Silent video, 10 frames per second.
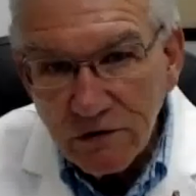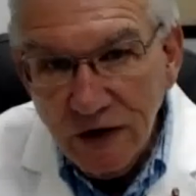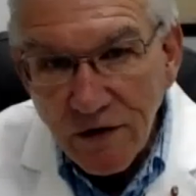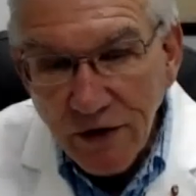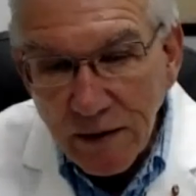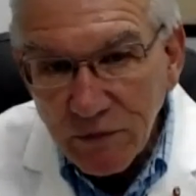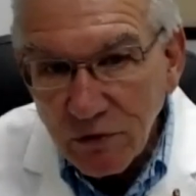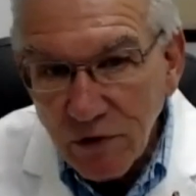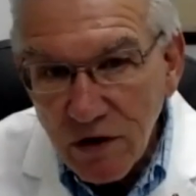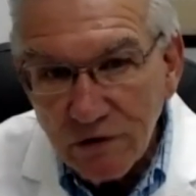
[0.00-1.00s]
South Hampton
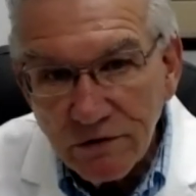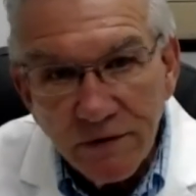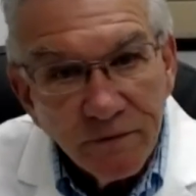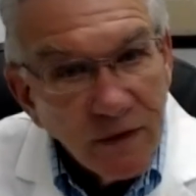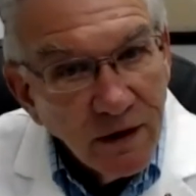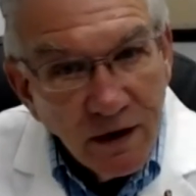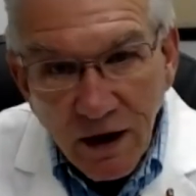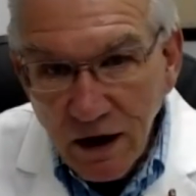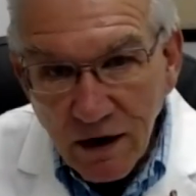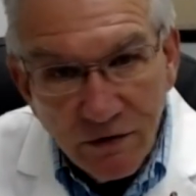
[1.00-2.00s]
Roads.
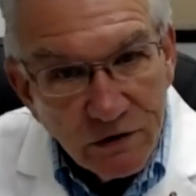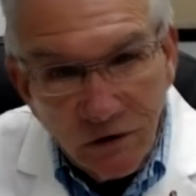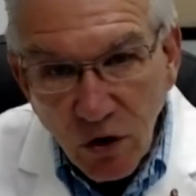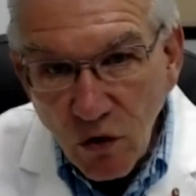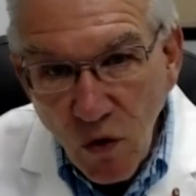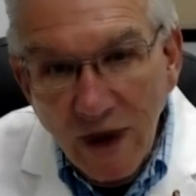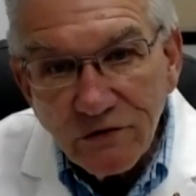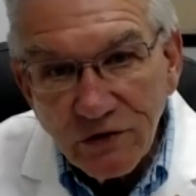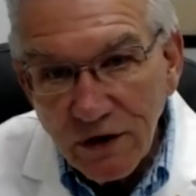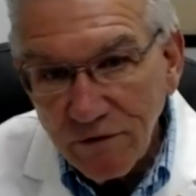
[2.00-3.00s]
And there's no
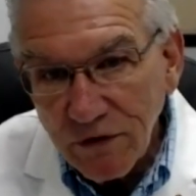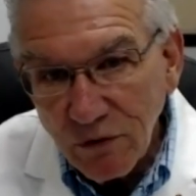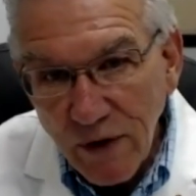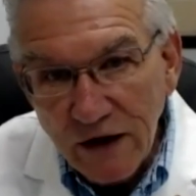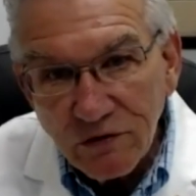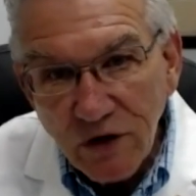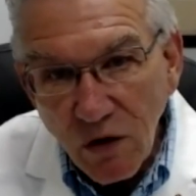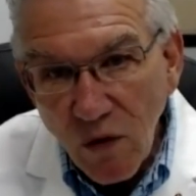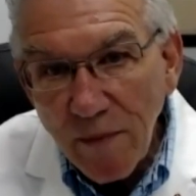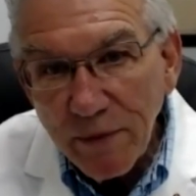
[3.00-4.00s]
question if the rates go
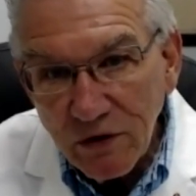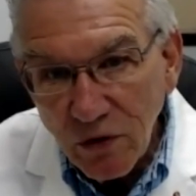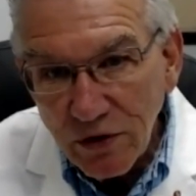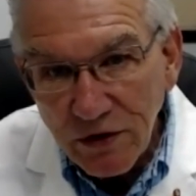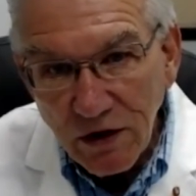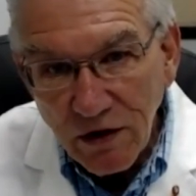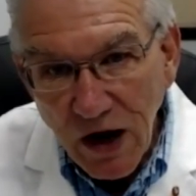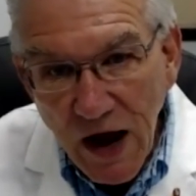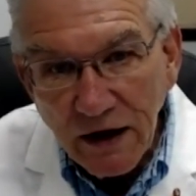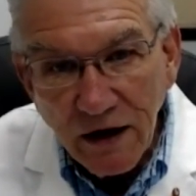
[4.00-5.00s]
up in North
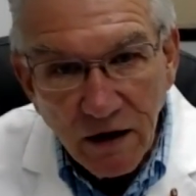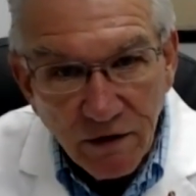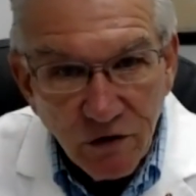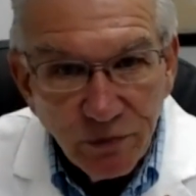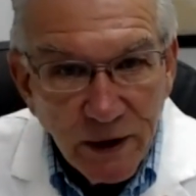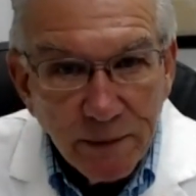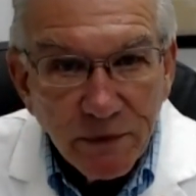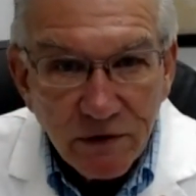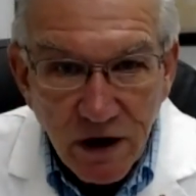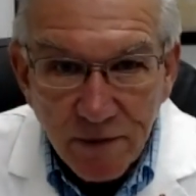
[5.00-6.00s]
Carolina and those people
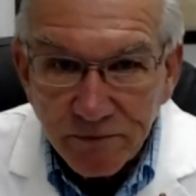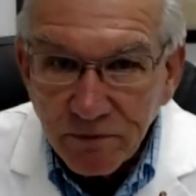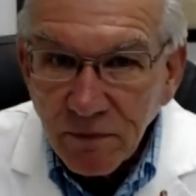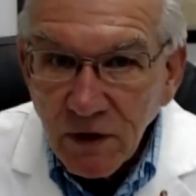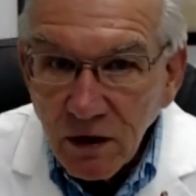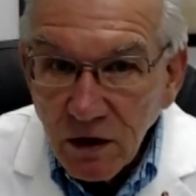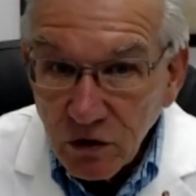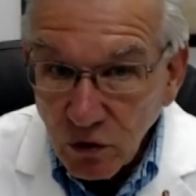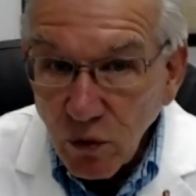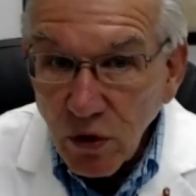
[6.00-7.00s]
come to
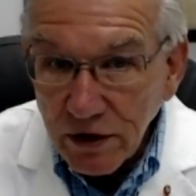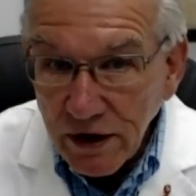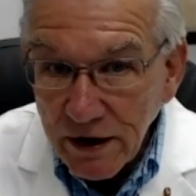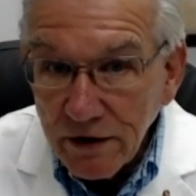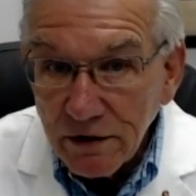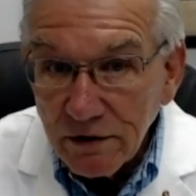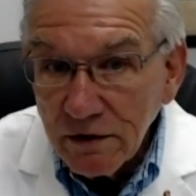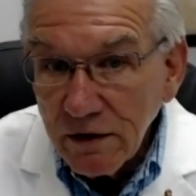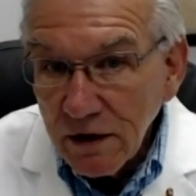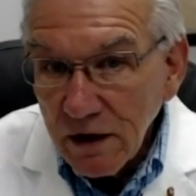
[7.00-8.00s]
work here,
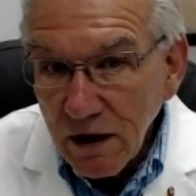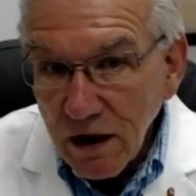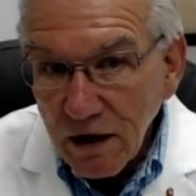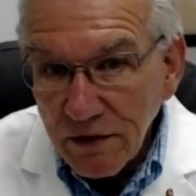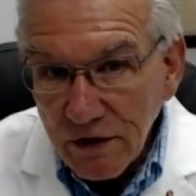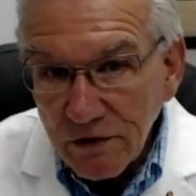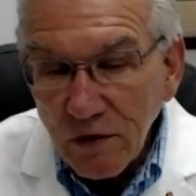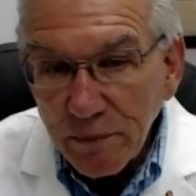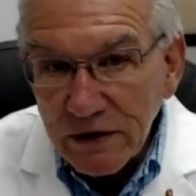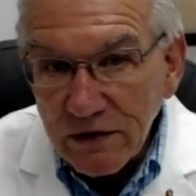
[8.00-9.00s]
uh, there's a
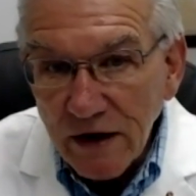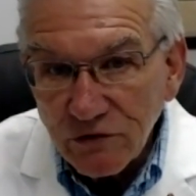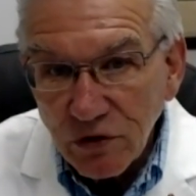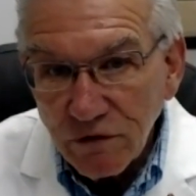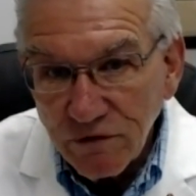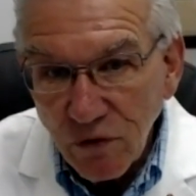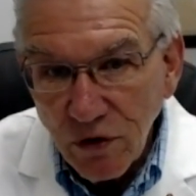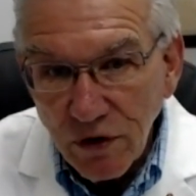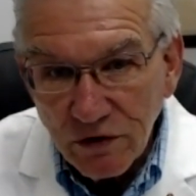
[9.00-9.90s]
potential for